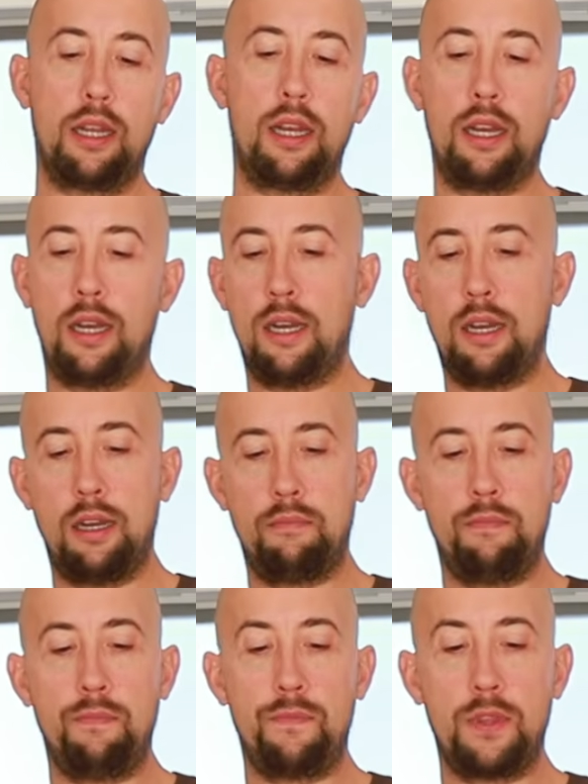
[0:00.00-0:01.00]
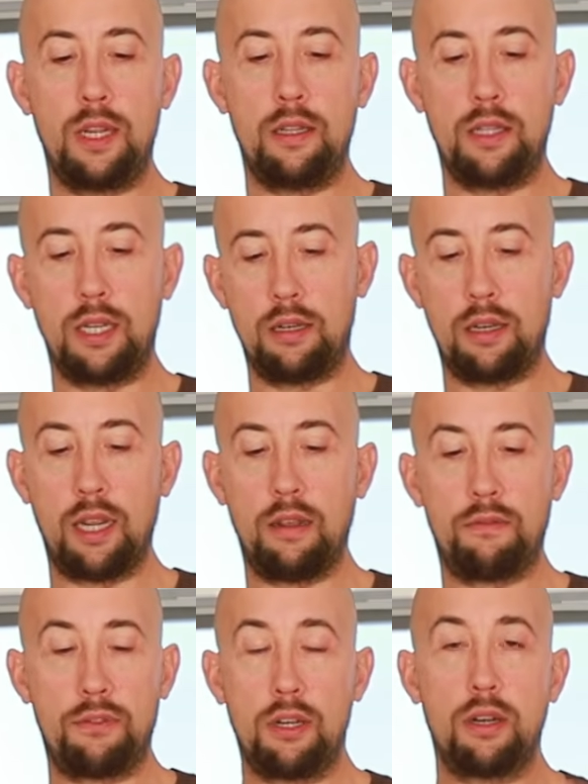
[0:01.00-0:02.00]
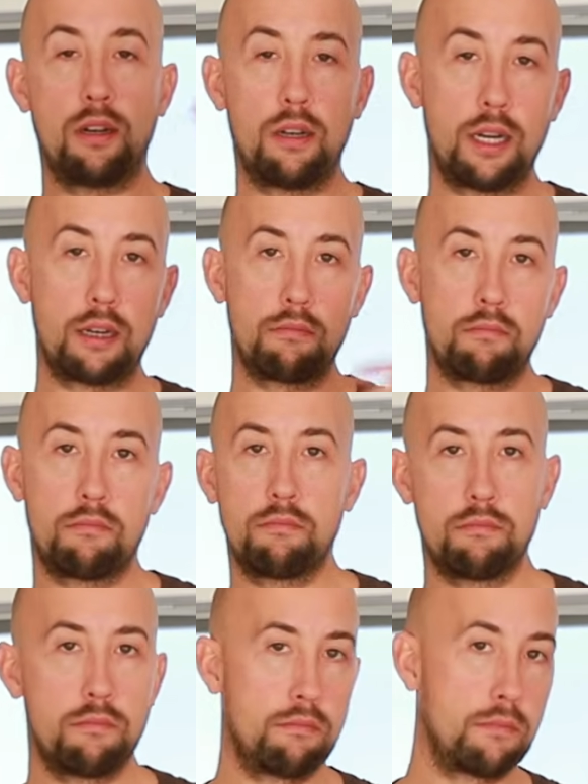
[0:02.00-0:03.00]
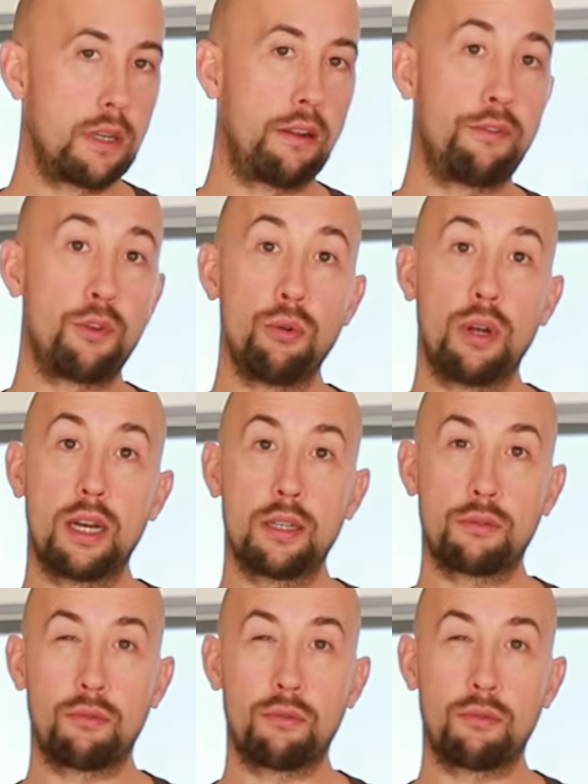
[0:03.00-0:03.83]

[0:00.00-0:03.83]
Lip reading: and then have, you know, like a few hours